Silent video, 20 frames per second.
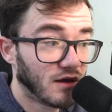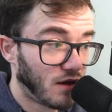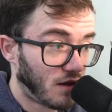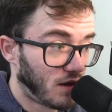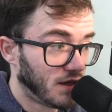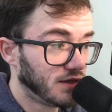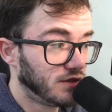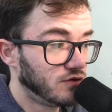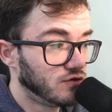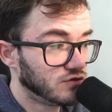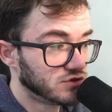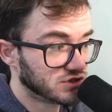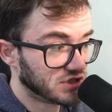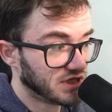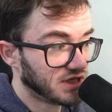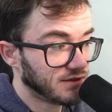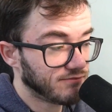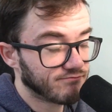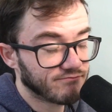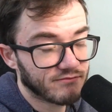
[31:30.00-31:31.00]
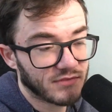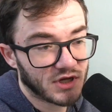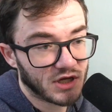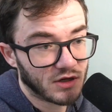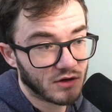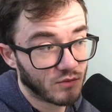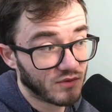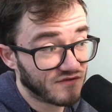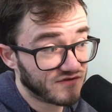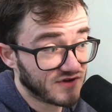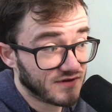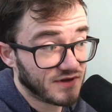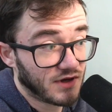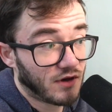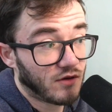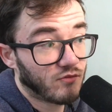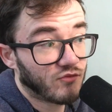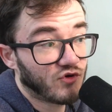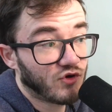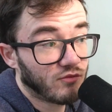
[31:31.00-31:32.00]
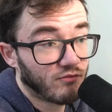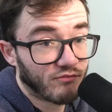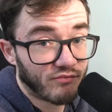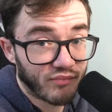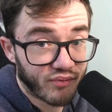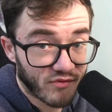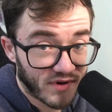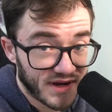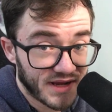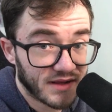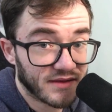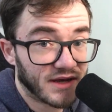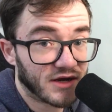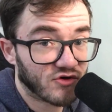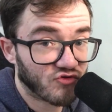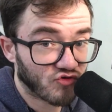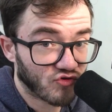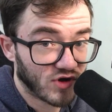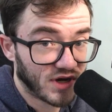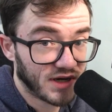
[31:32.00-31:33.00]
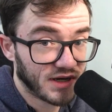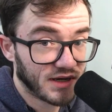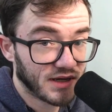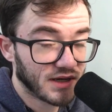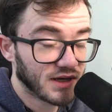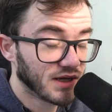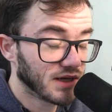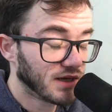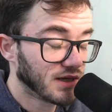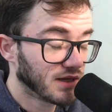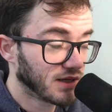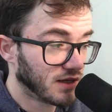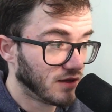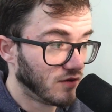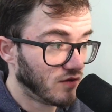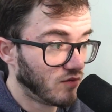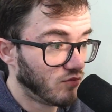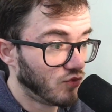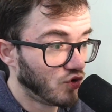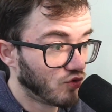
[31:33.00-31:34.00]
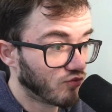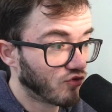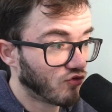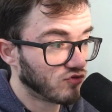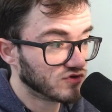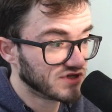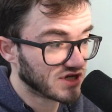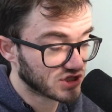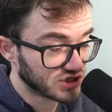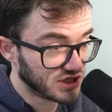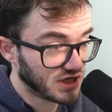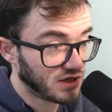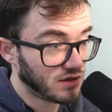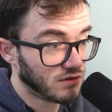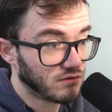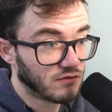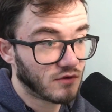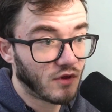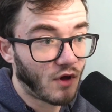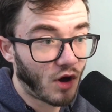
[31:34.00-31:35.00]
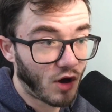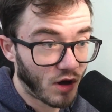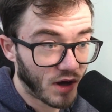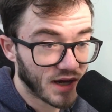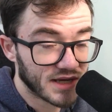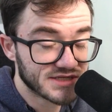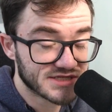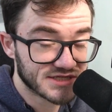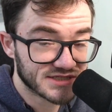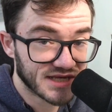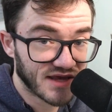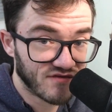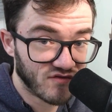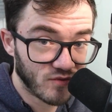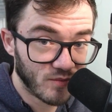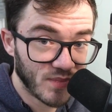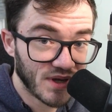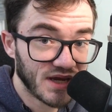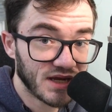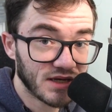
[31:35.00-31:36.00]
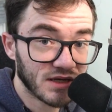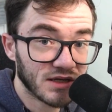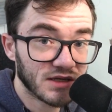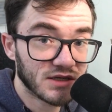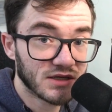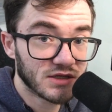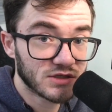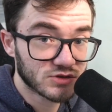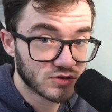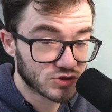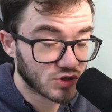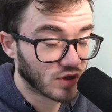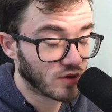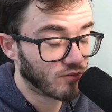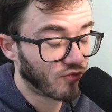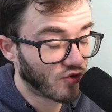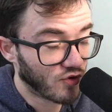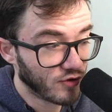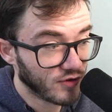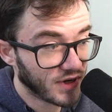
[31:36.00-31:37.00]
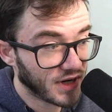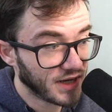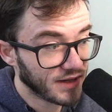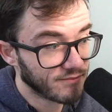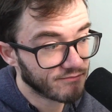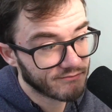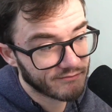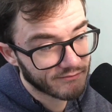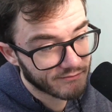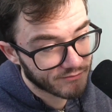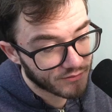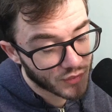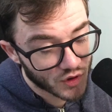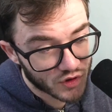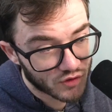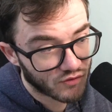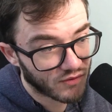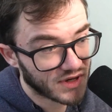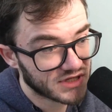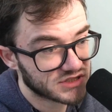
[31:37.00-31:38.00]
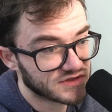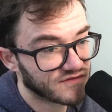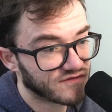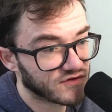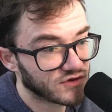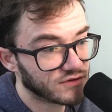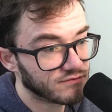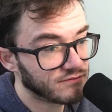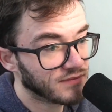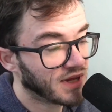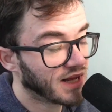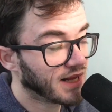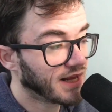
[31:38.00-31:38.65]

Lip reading: I do see. You know, we've seen the Umbreon break that trend. You know, the Moonbreon's actually the highest it's ever been. It's kind of broken it. But the rest of them,